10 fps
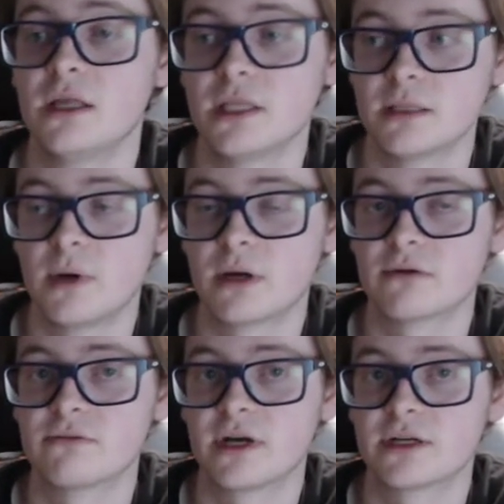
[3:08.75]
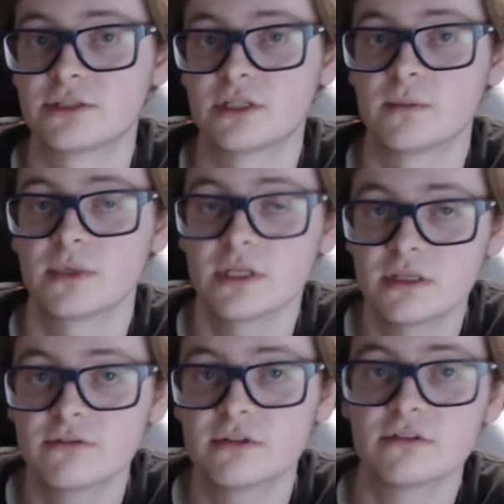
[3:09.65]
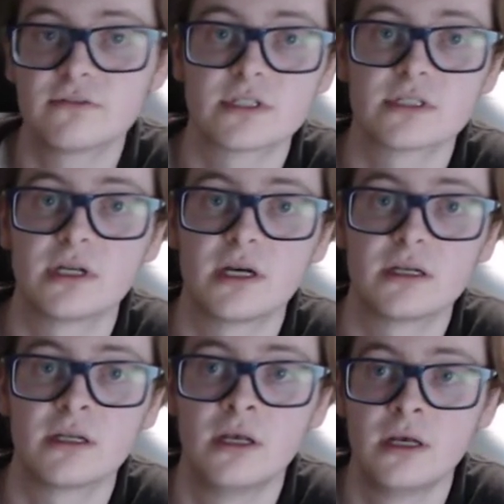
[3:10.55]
than the modern flagship, even if it's not